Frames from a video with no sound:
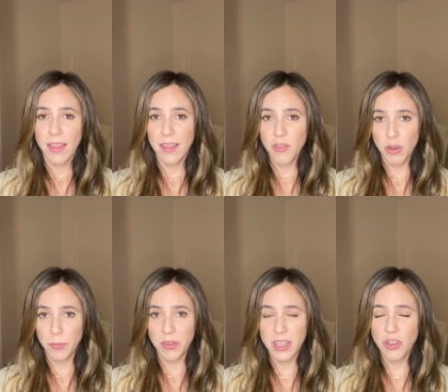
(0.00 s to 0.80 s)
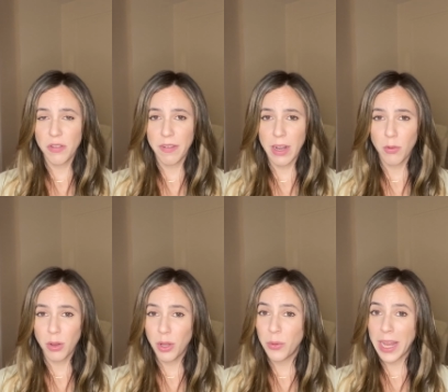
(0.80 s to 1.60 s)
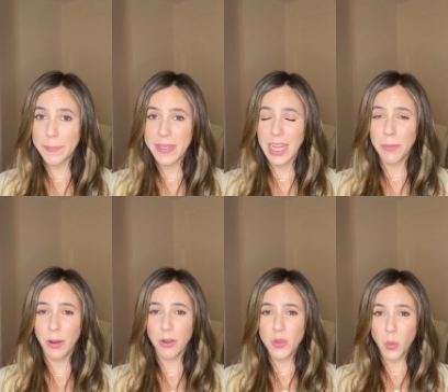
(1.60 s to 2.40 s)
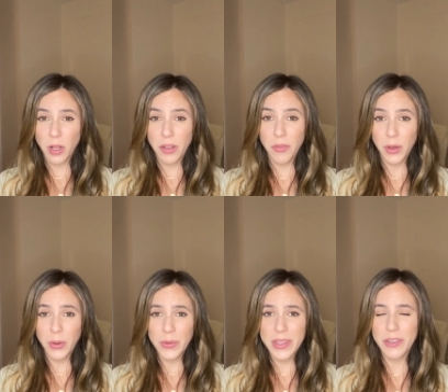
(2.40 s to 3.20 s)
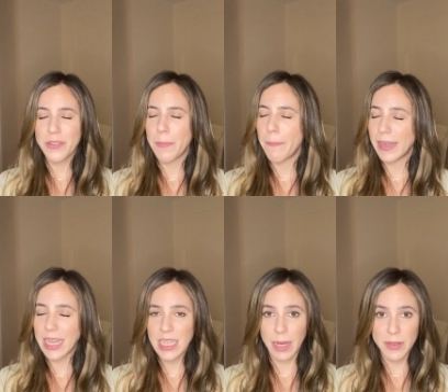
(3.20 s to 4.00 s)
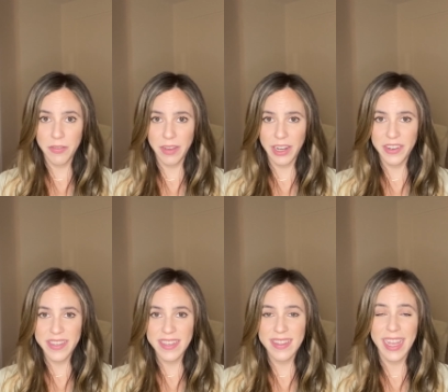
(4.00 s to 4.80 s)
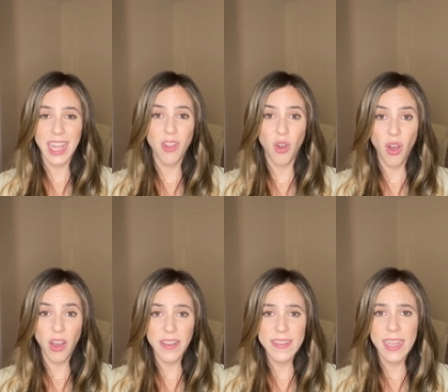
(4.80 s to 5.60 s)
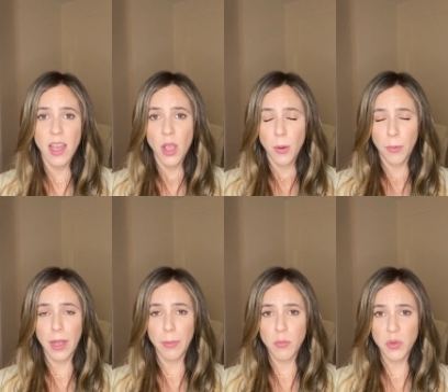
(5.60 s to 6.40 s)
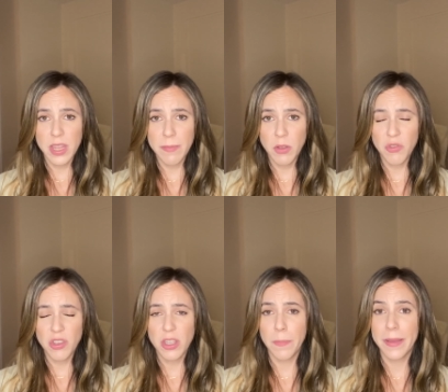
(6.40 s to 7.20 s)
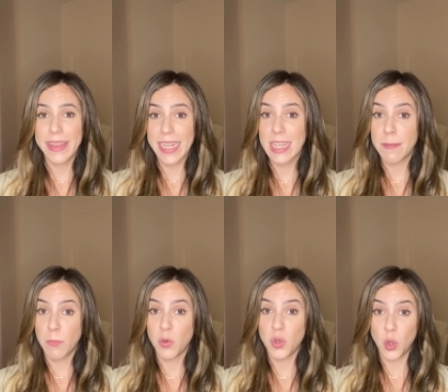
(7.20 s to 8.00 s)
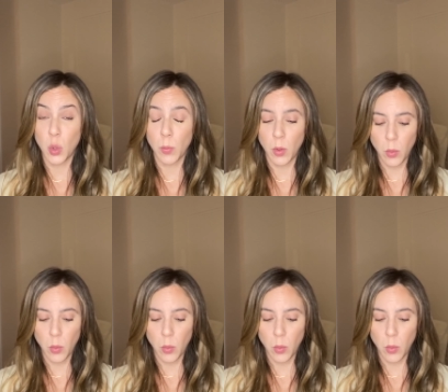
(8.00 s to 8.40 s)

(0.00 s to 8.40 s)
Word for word: Triple digit viral load, Epstein-Barr is one of those. There's many types of viruses that can cause problems with the immune system, but that's the most notable